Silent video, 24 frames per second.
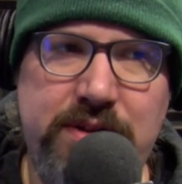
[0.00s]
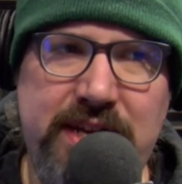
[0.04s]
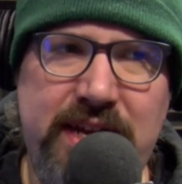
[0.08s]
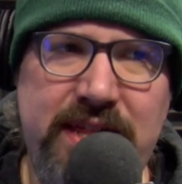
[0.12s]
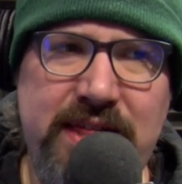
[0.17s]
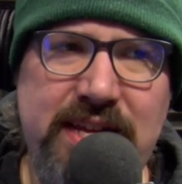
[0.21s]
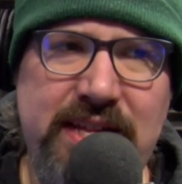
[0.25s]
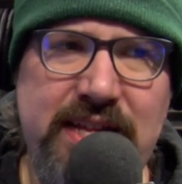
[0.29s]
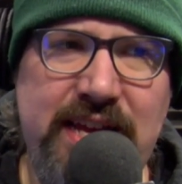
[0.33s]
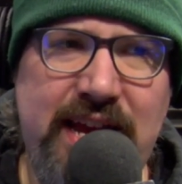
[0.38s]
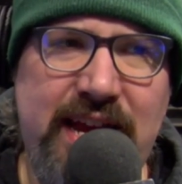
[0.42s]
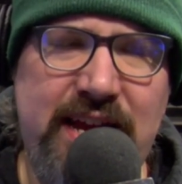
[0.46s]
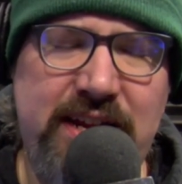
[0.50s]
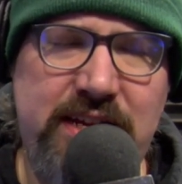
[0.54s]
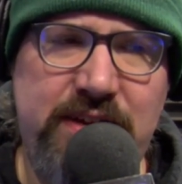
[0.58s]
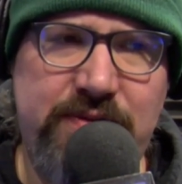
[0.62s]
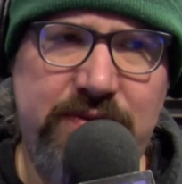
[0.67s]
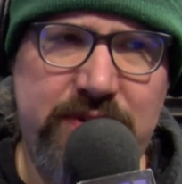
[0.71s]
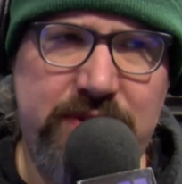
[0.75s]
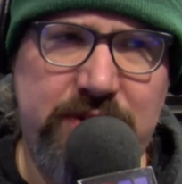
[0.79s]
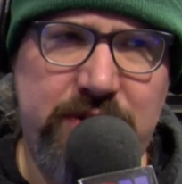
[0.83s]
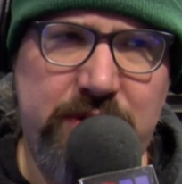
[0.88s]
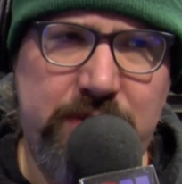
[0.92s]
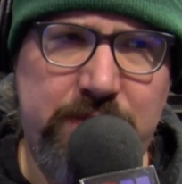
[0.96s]
And I think they had
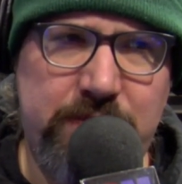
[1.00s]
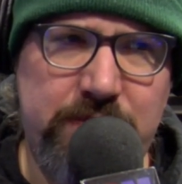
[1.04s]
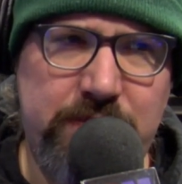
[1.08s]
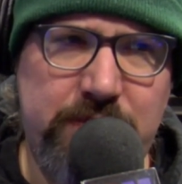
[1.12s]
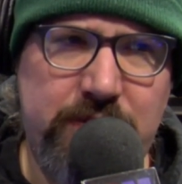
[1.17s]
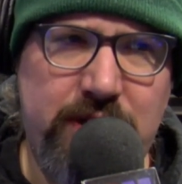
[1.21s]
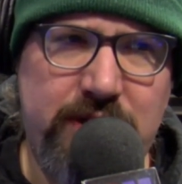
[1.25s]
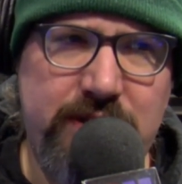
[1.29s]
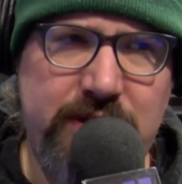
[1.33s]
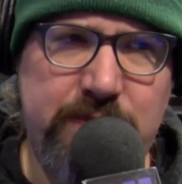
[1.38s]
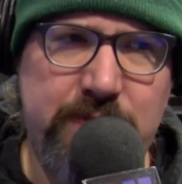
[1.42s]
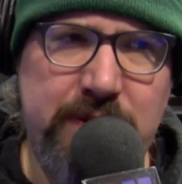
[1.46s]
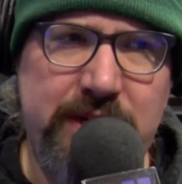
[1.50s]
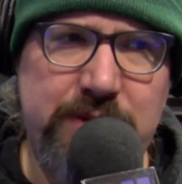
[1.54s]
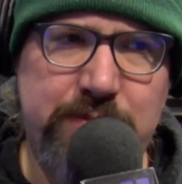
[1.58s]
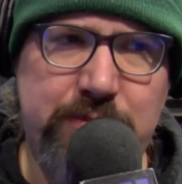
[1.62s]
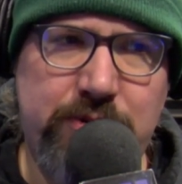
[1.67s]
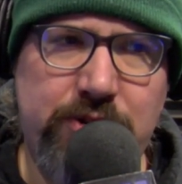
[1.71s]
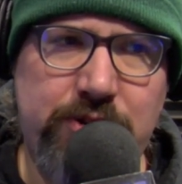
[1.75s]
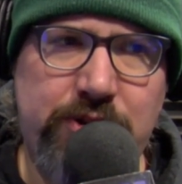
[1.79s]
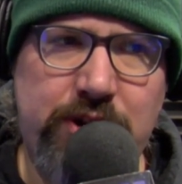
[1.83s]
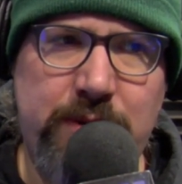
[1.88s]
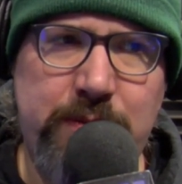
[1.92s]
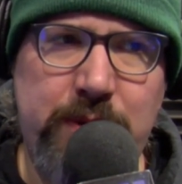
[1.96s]
even some customized
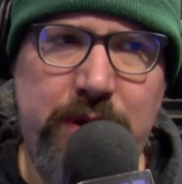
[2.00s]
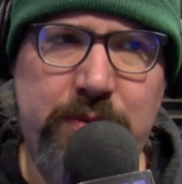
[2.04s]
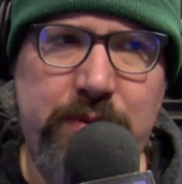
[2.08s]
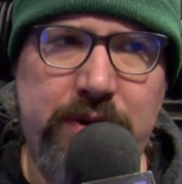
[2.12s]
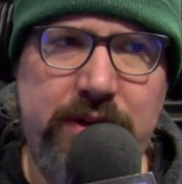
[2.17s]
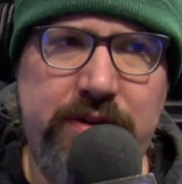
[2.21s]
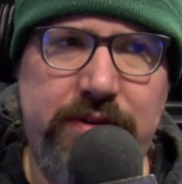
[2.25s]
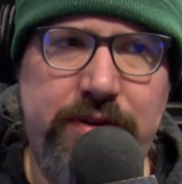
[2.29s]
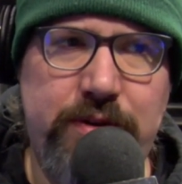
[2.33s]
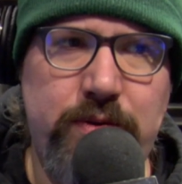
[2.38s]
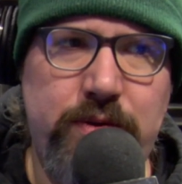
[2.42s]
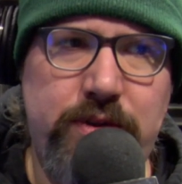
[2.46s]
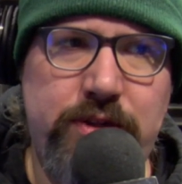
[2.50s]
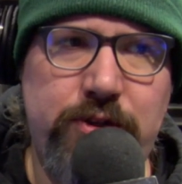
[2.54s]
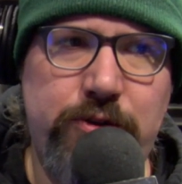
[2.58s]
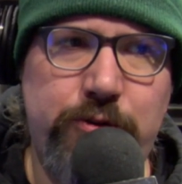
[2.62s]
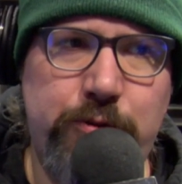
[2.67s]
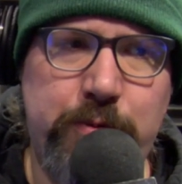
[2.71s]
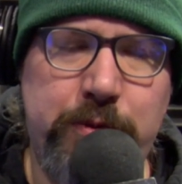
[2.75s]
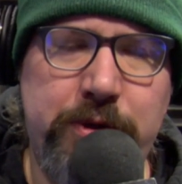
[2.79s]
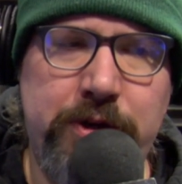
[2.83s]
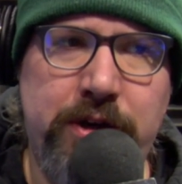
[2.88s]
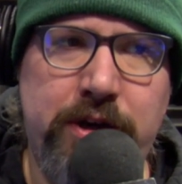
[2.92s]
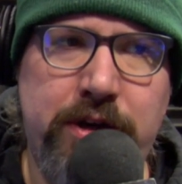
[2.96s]
programming when
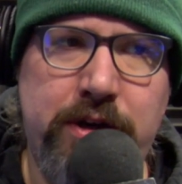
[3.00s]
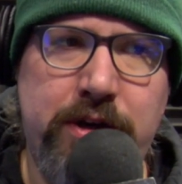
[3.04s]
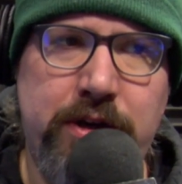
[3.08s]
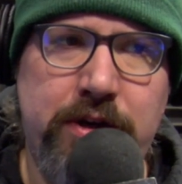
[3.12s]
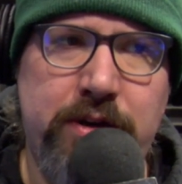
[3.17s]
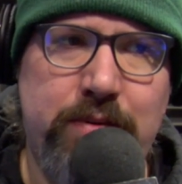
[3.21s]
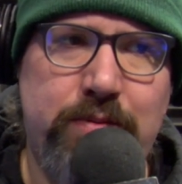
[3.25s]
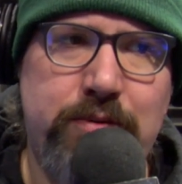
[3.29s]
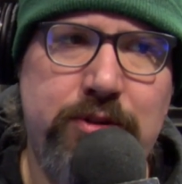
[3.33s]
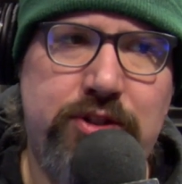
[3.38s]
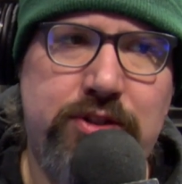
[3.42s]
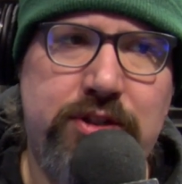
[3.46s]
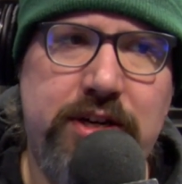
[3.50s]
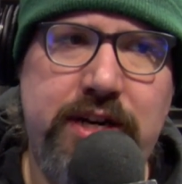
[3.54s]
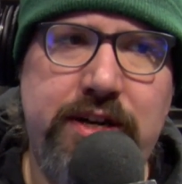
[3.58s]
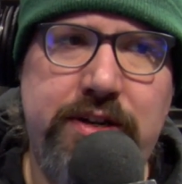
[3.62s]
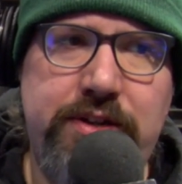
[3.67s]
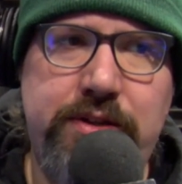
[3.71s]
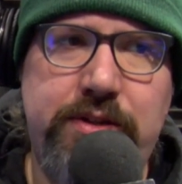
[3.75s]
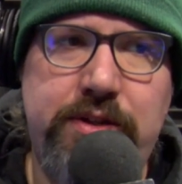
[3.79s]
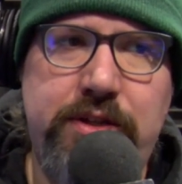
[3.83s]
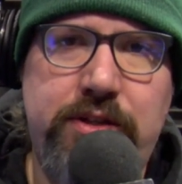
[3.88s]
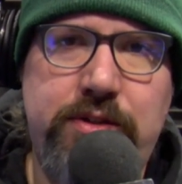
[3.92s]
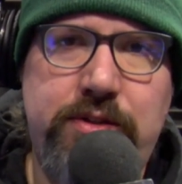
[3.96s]
YouTube was trying to
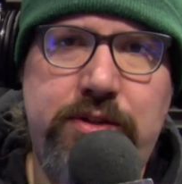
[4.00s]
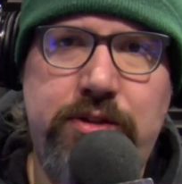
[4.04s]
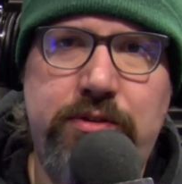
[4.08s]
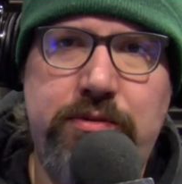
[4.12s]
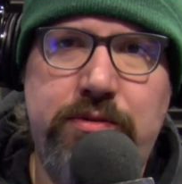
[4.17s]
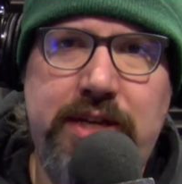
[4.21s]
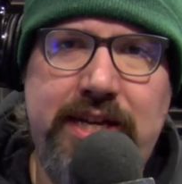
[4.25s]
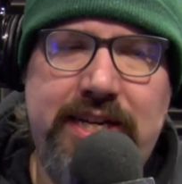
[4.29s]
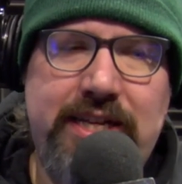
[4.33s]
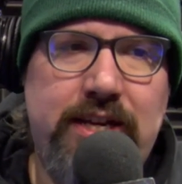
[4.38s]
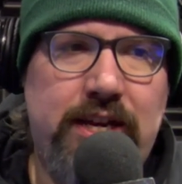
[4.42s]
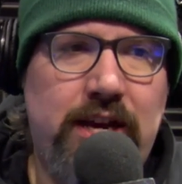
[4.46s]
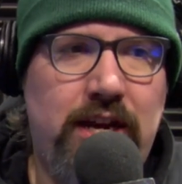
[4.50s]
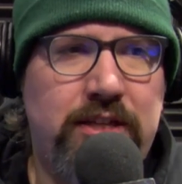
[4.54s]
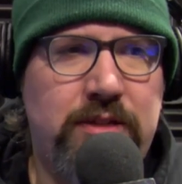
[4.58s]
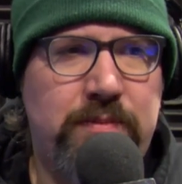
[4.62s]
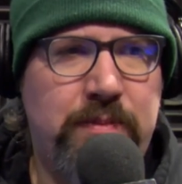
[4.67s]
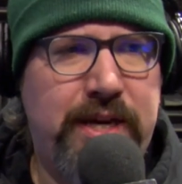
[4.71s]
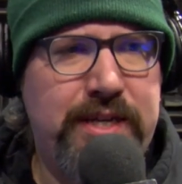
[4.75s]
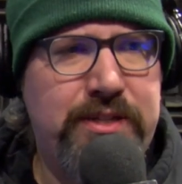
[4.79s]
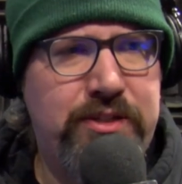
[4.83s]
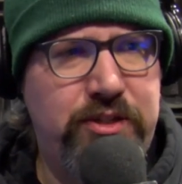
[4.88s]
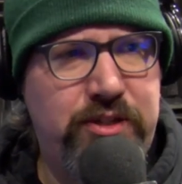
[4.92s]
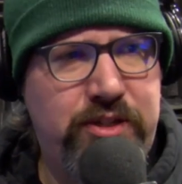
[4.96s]
do the YouTube like the
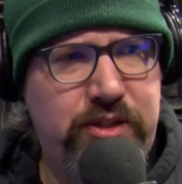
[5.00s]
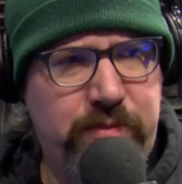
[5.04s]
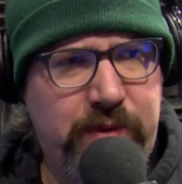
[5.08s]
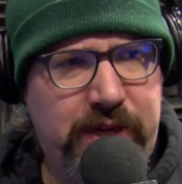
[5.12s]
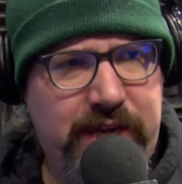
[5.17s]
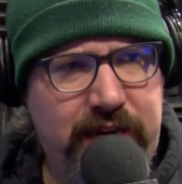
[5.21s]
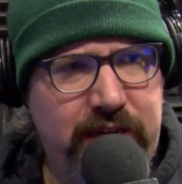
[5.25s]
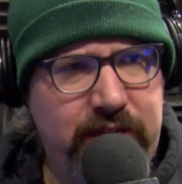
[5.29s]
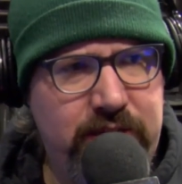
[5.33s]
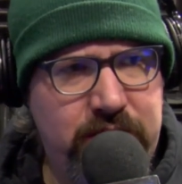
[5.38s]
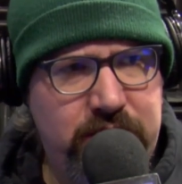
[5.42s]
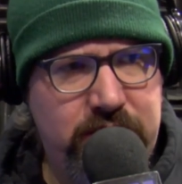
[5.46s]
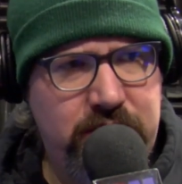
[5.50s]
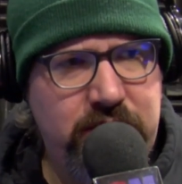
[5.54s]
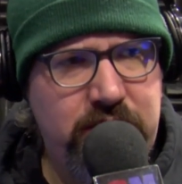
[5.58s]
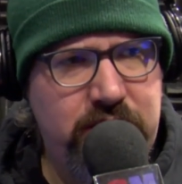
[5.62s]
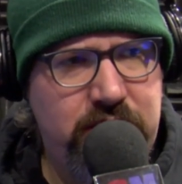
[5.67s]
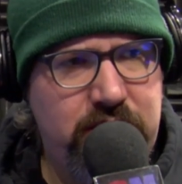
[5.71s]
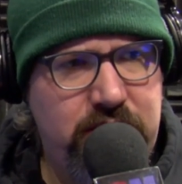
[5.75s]
customized YouTube Kids